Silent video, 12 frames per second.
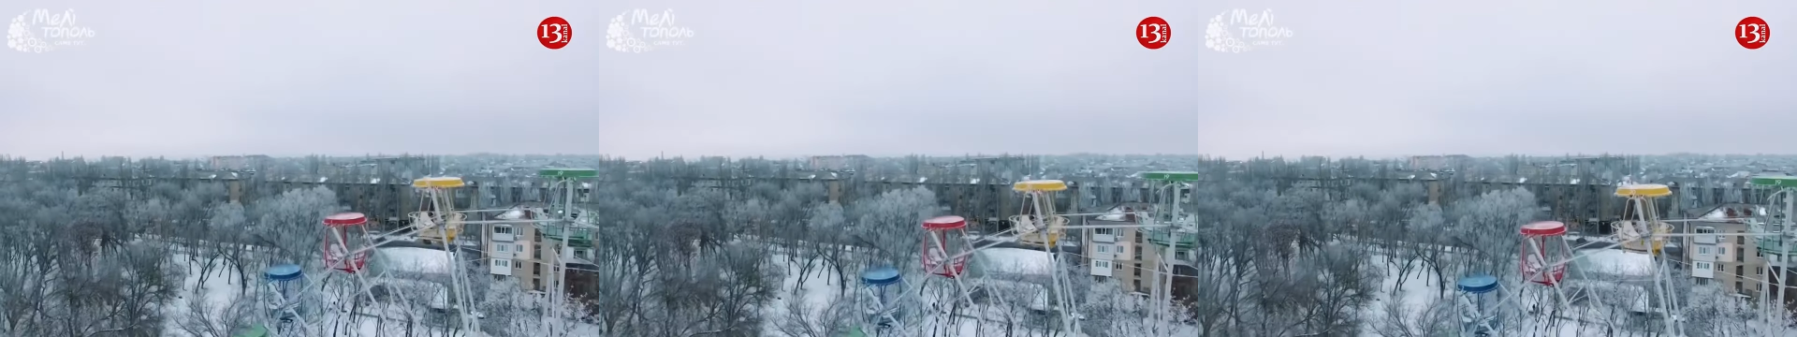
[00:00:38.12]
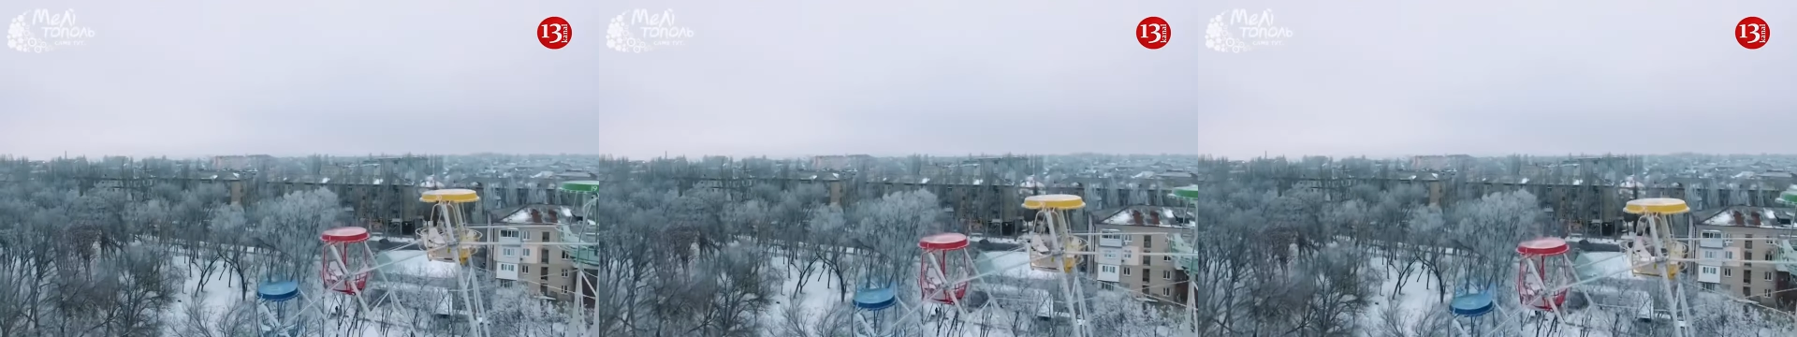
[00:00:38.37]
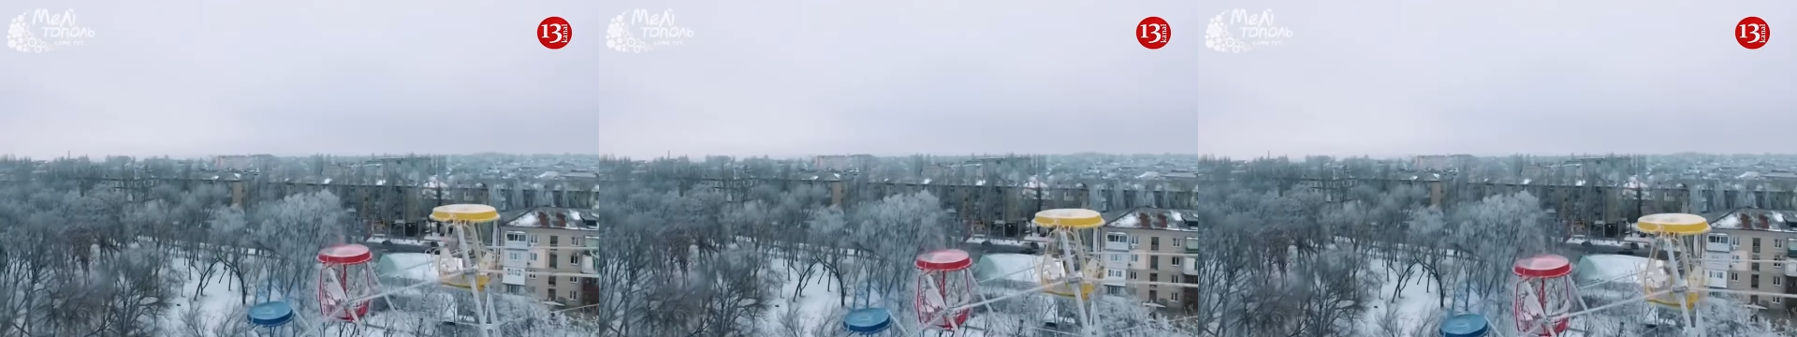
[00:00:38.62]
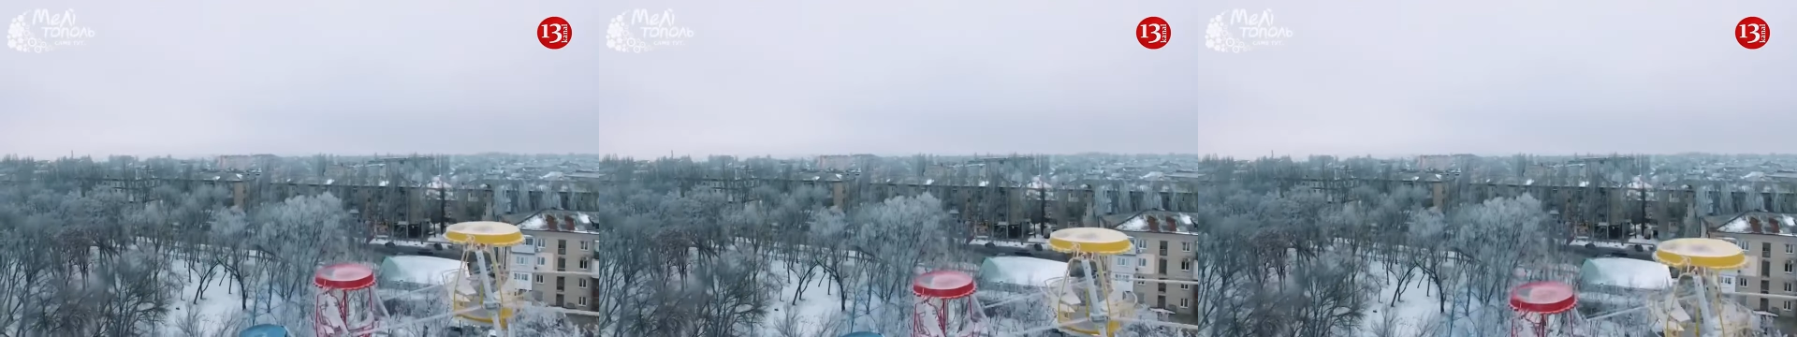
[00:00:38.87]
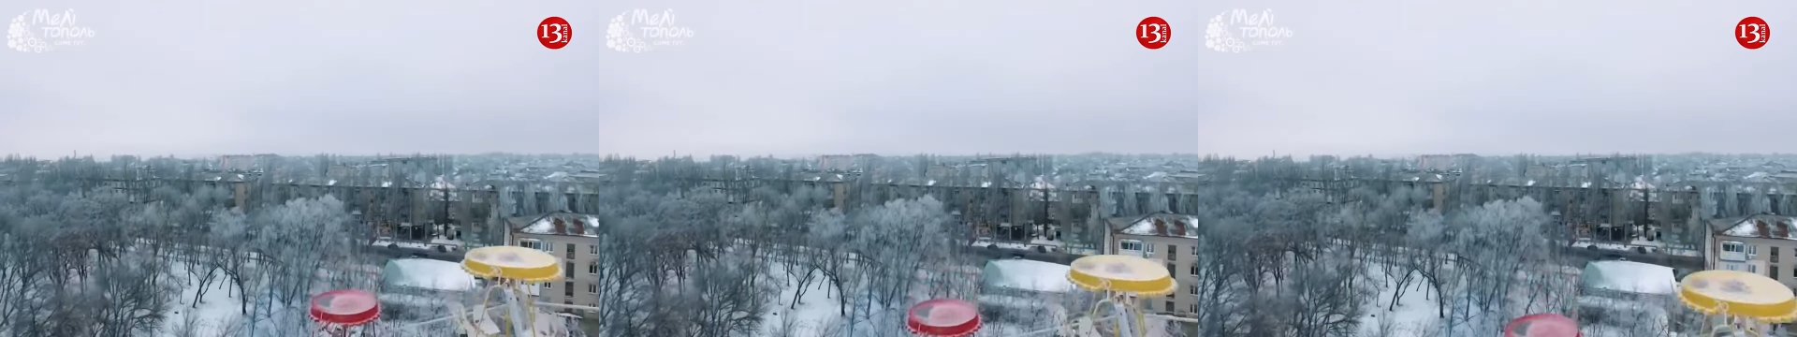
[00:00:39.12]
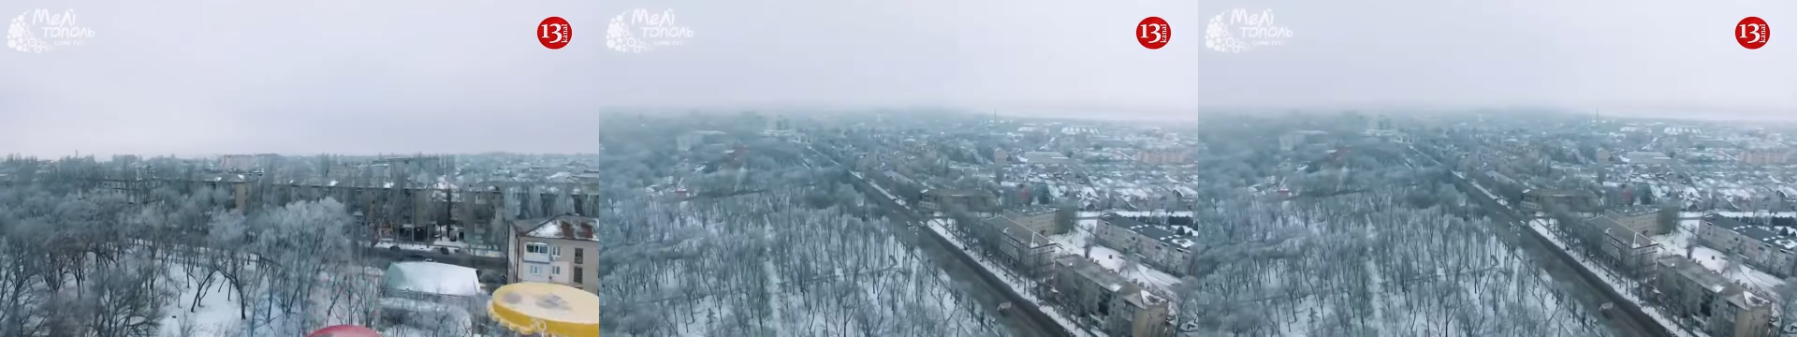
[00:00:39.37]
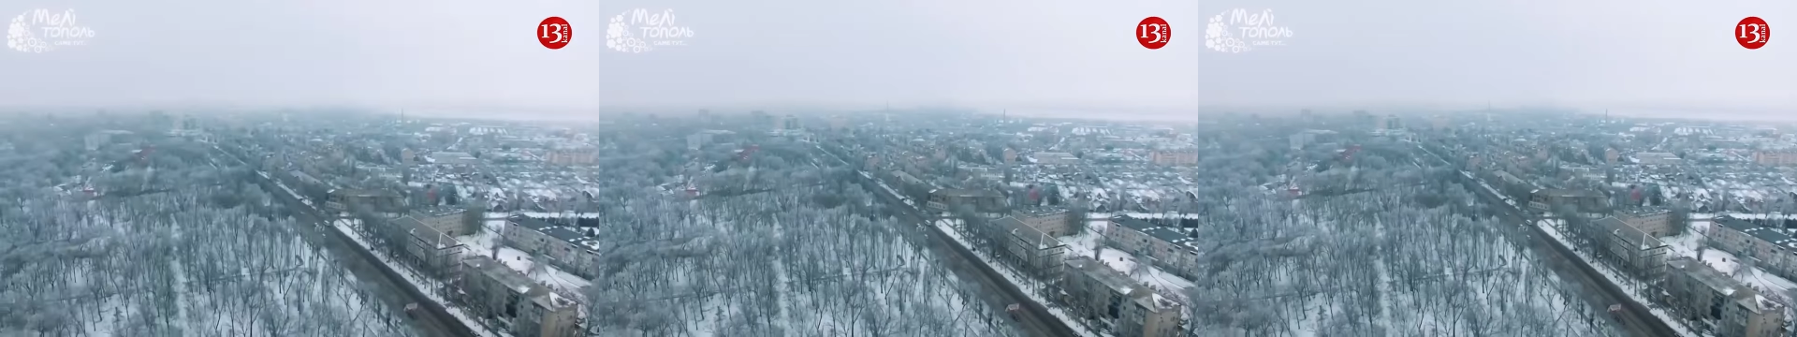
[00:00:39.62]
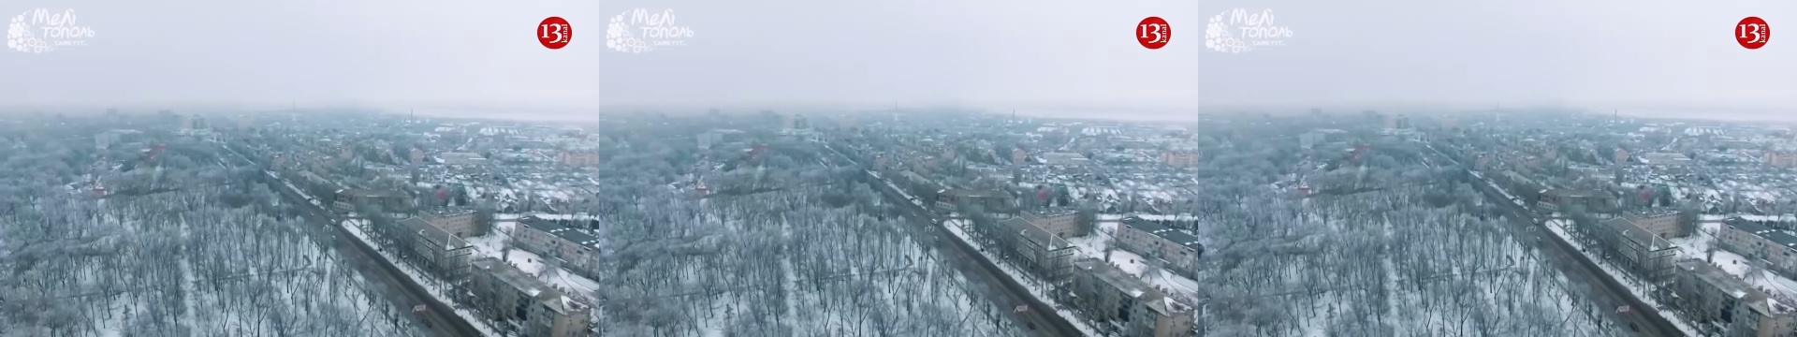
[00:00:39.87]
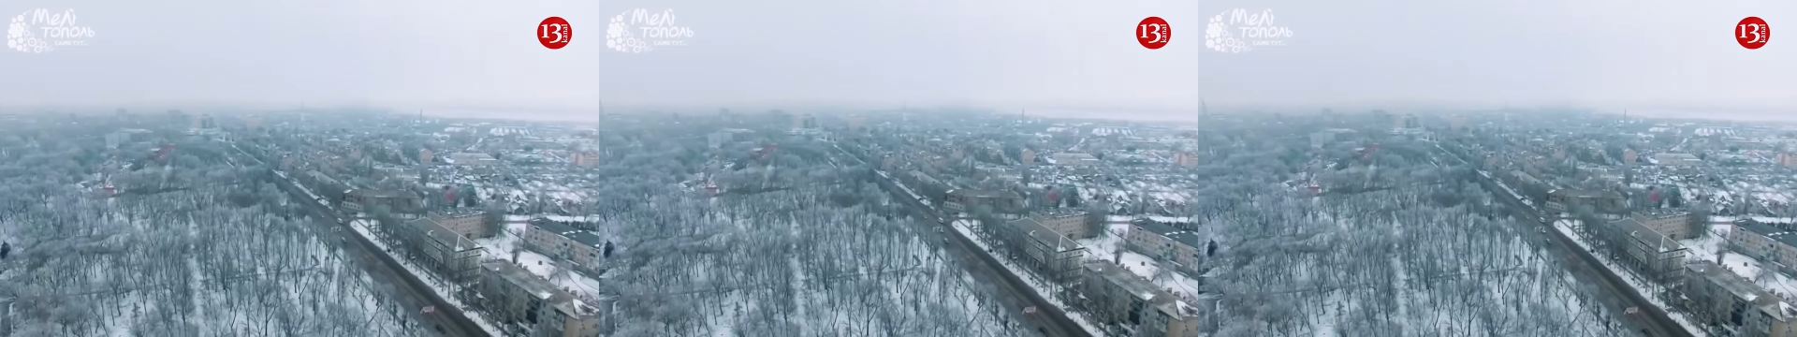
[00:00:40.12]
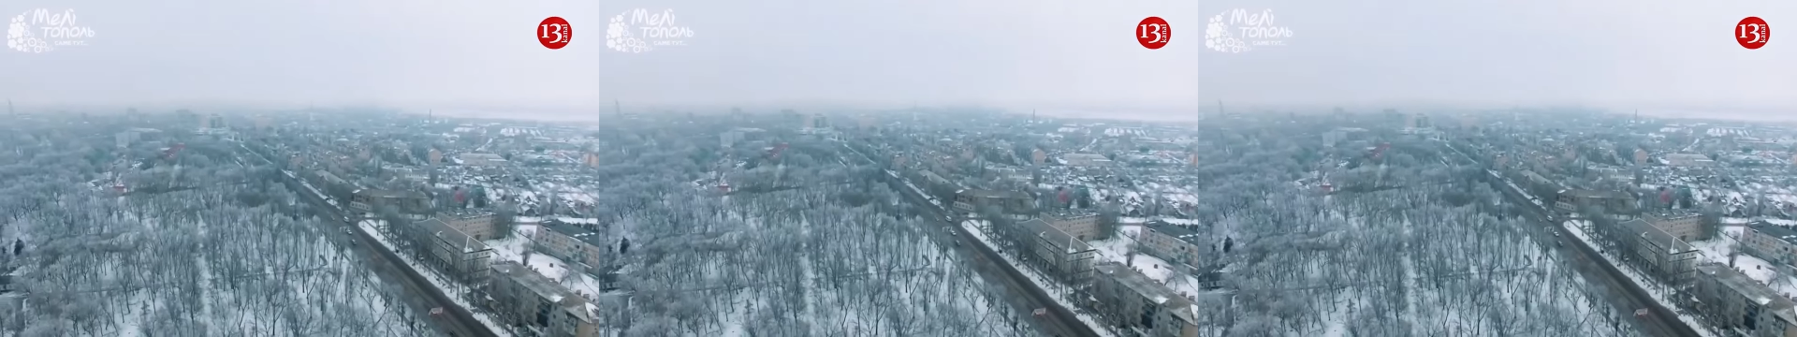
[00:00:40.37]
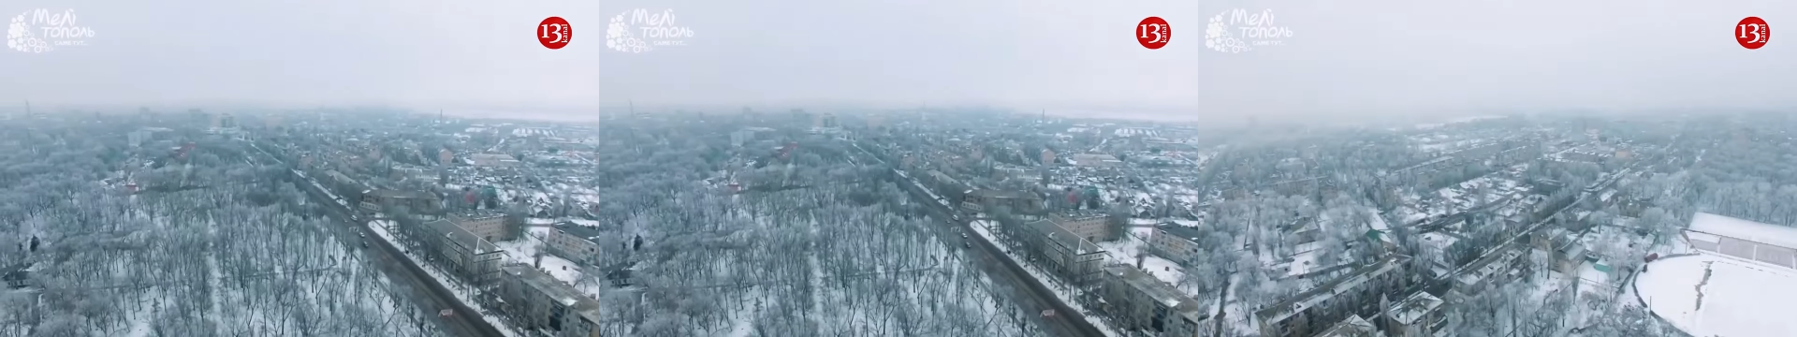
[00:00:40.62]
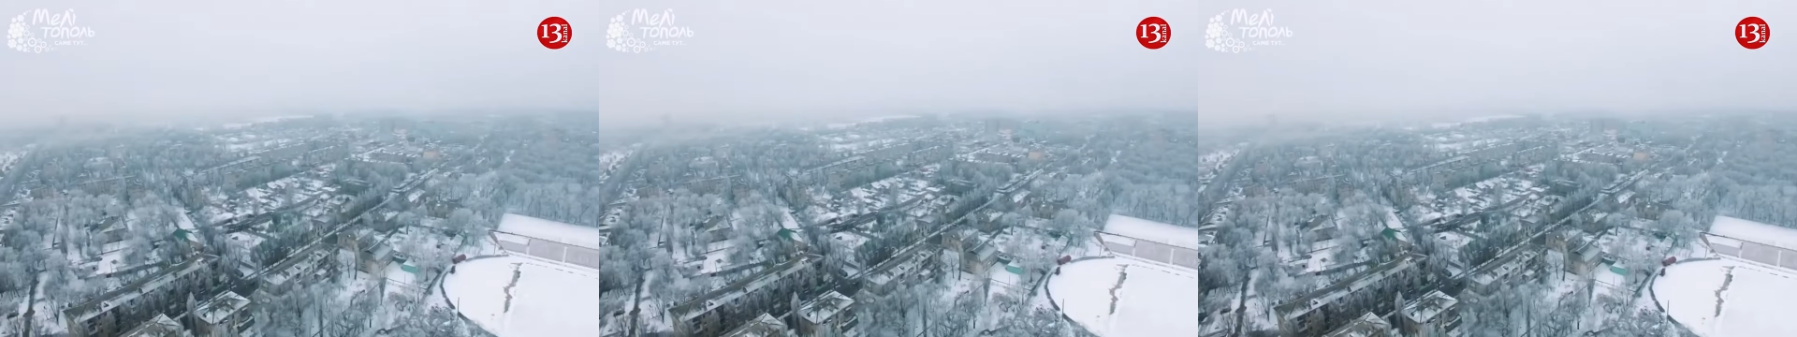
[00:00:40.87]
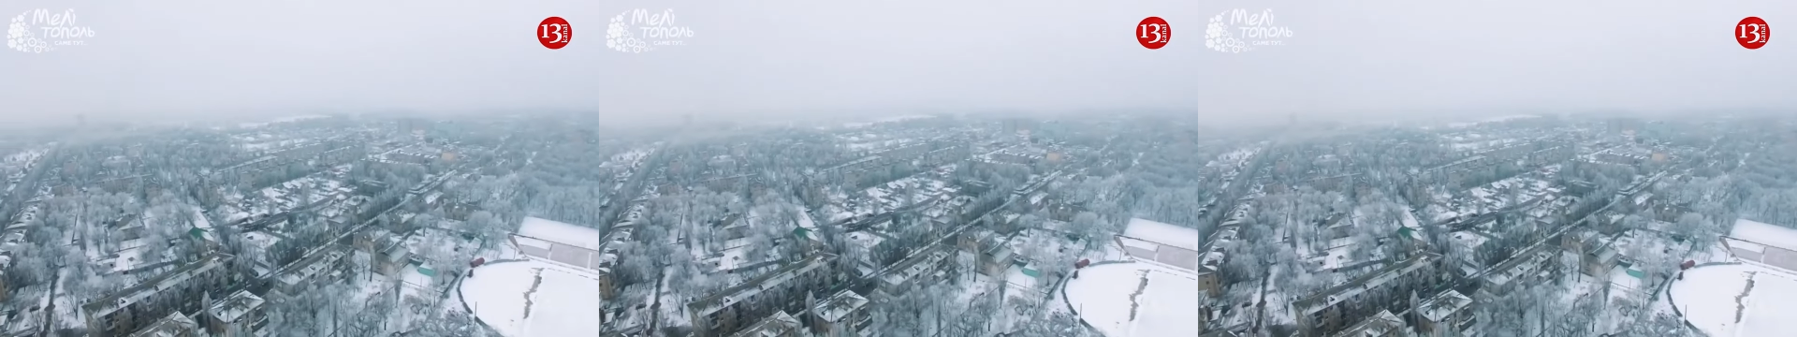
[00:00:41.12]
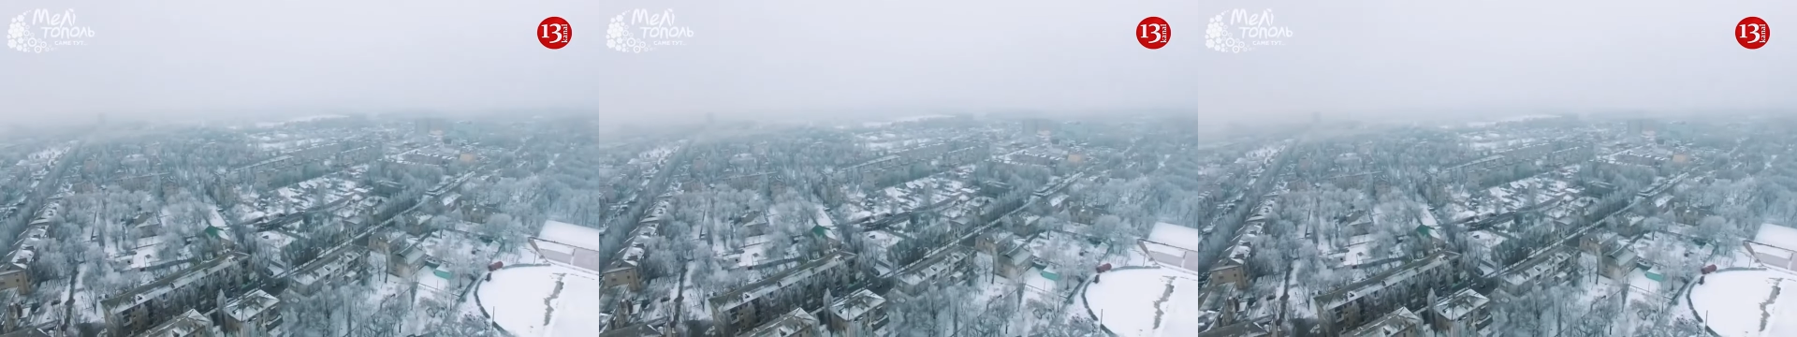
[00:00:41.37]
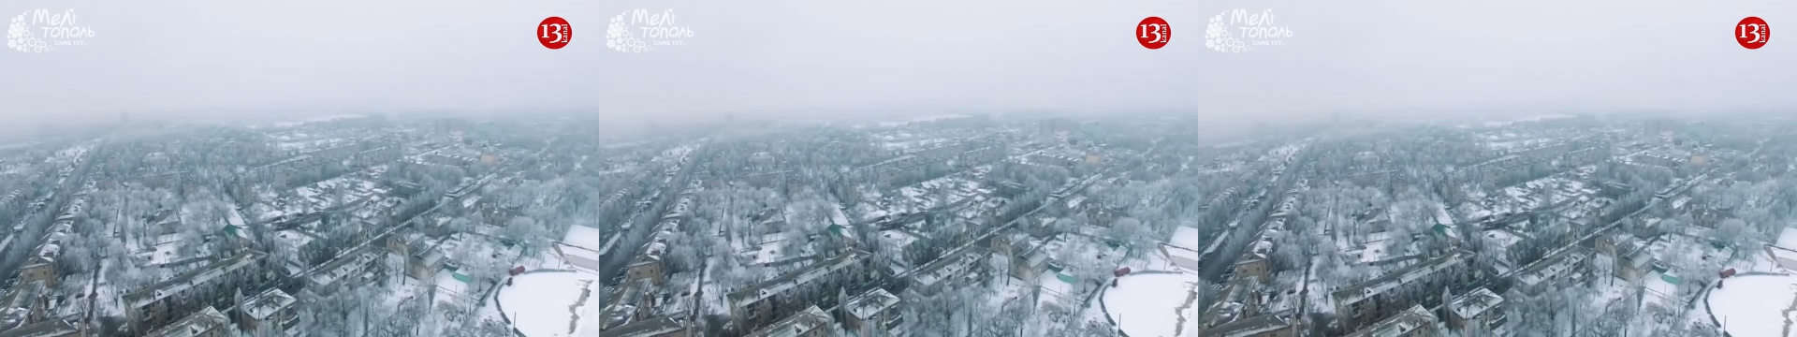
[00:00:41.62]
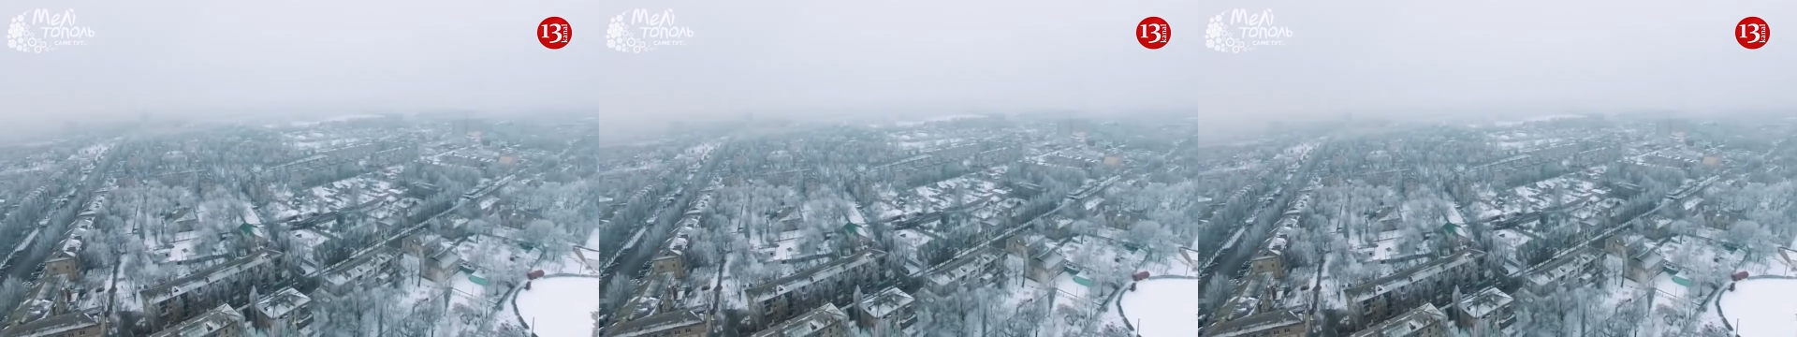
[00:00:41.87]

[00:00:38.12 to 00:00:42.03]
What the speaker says: No face is visible, so there are no lips to read.